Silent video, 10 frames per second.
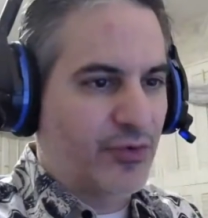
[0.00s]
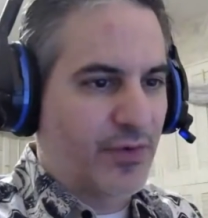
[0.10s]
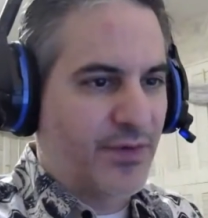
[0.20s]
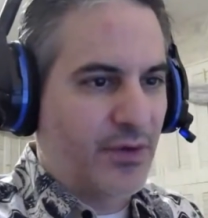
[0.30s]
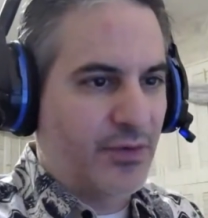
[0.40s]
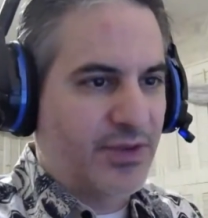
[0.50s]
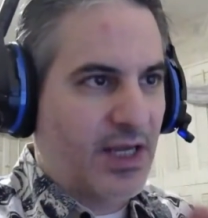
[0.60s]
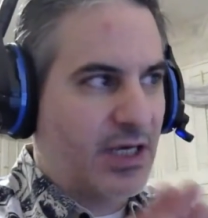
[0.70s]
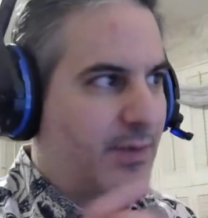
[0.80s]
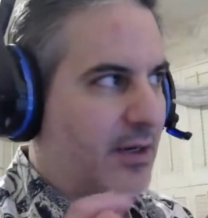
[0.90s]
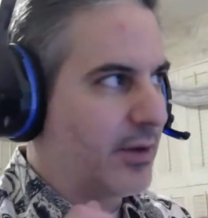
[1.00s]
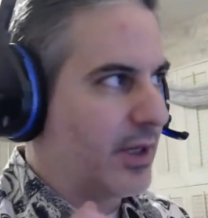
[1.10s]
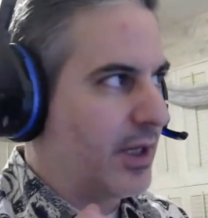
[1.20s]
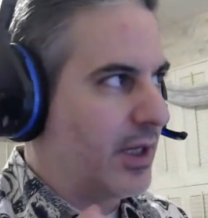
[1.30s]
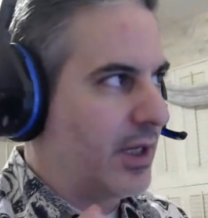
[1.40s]
reviews. They come out
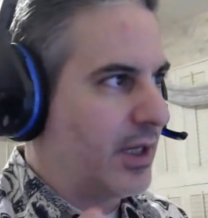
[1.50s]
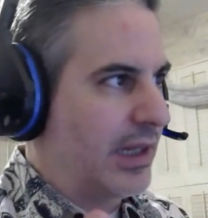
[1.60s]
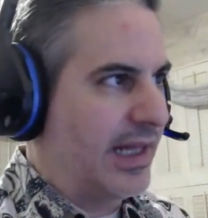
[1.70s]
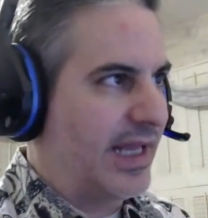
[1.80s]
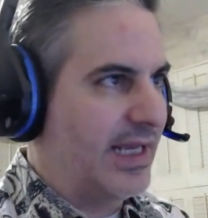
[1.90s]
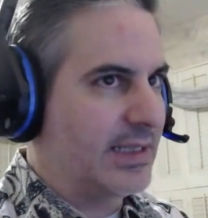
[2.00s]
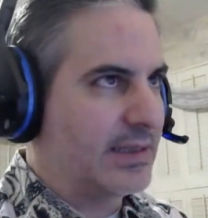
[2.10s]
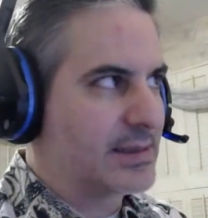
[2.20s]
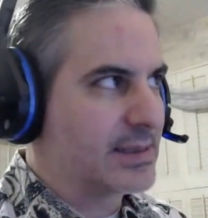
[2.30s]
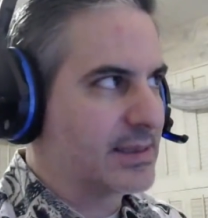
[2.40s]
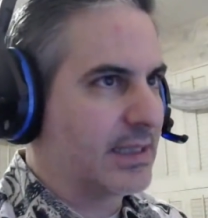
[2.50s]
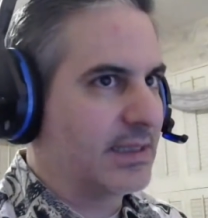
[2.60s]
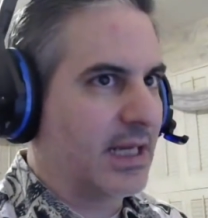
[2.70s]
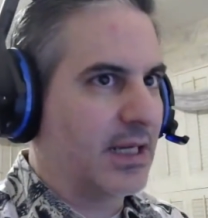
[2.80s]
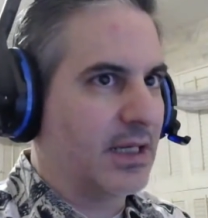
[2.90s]
late
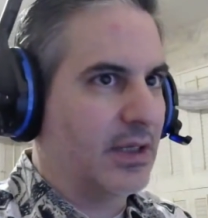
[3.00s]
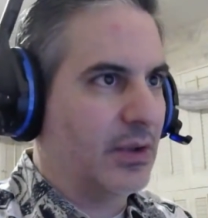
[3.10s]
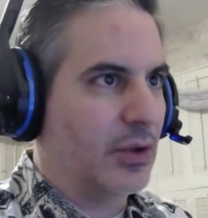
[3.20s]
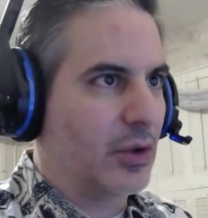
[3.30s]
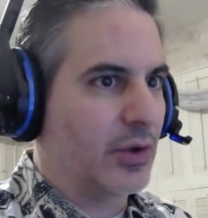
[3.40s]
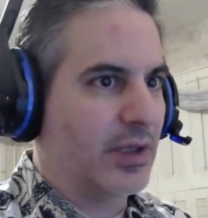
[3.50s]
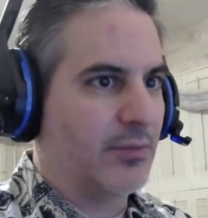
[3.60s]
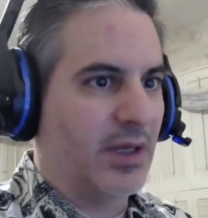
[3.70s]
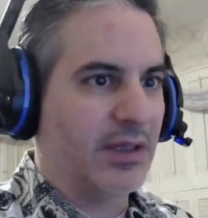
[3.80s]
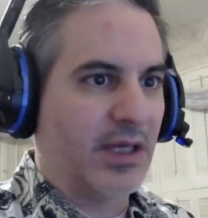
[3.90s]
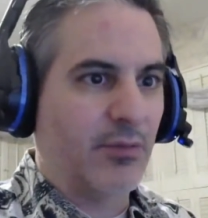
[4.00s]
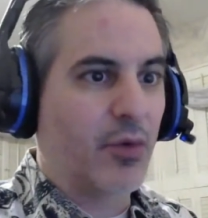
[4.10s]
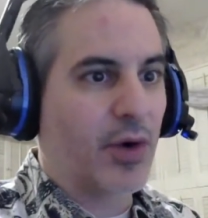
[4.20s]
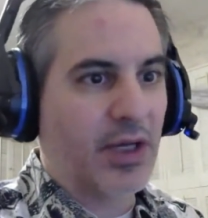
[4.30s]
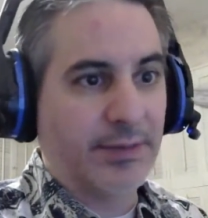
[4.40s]
Sunday, early Monday
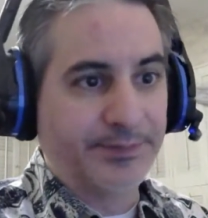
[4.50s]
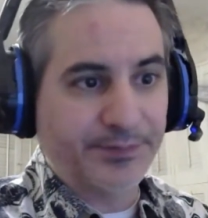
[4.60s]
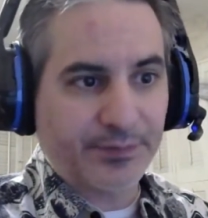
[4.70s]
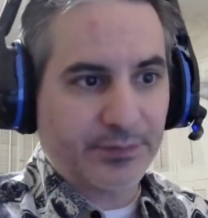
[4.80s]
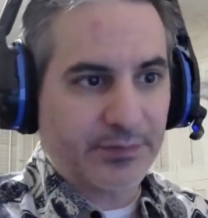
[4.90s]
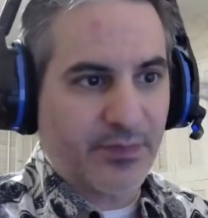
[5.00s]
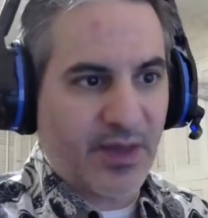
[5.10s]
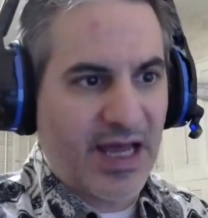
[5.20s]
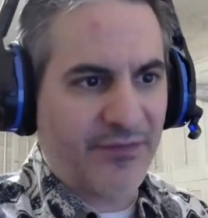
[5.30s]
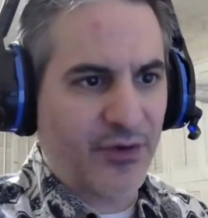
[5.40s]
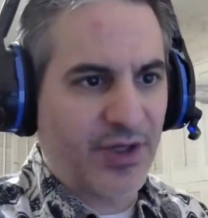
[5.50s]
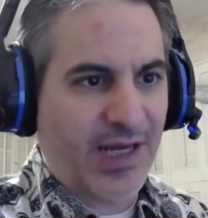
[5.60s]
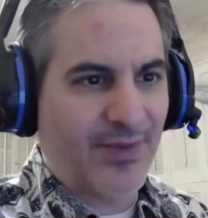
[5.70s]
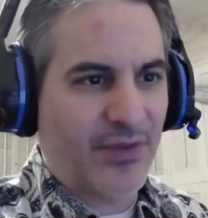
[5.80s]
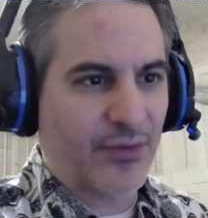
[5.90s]
morning after
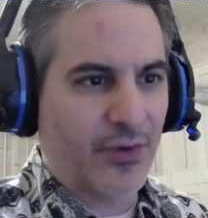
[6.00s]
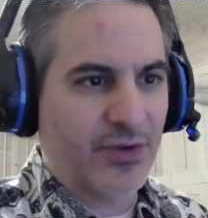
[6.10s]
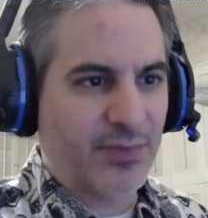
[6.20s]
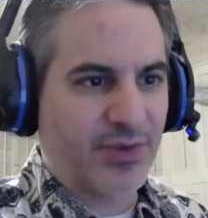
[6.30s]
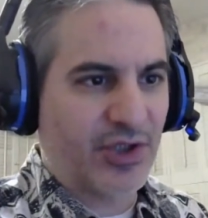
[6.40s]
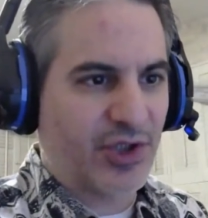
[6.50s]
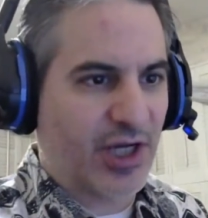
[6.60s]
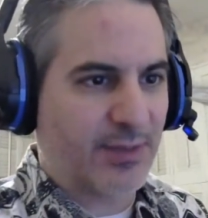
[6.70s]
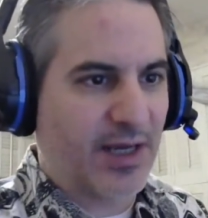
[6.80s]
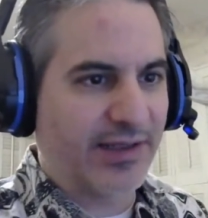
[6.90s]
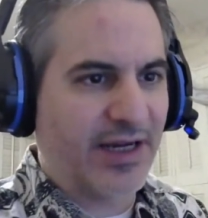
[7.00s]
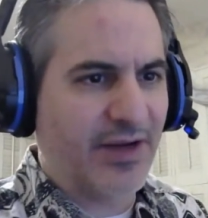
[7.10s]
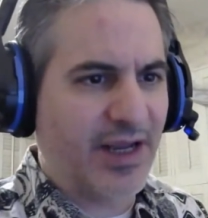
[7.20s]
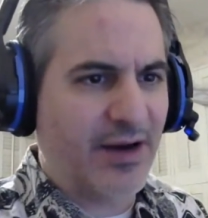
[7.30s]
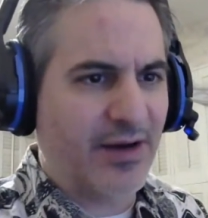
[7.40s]
Game of Thrones. Please check him out. Larry
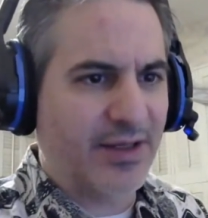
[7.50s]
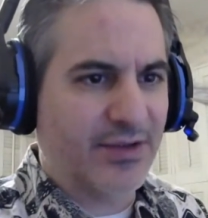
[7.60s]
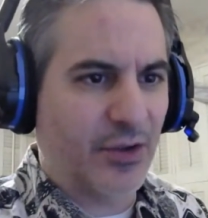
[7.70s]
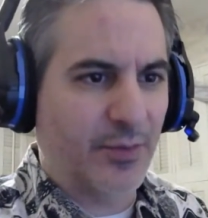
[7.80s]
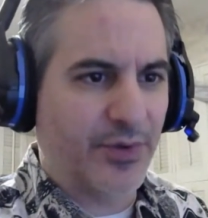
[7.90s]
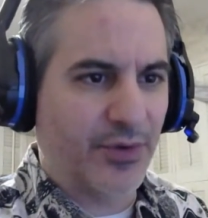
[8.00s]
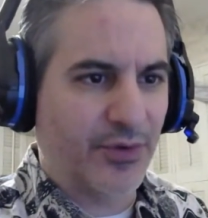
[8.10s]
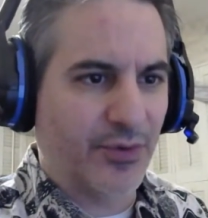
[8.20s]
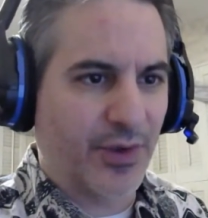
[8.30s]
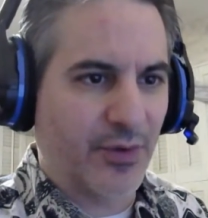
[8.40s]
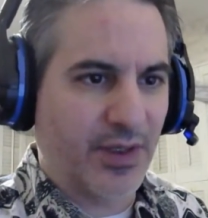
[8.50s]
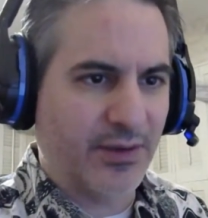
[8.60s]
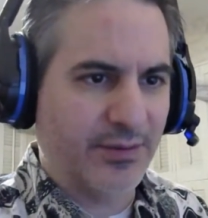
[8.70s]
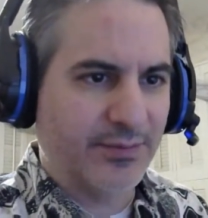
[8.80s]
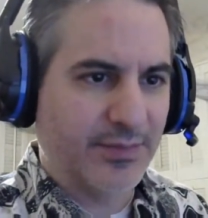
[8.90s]
Harris, hope you're doing well.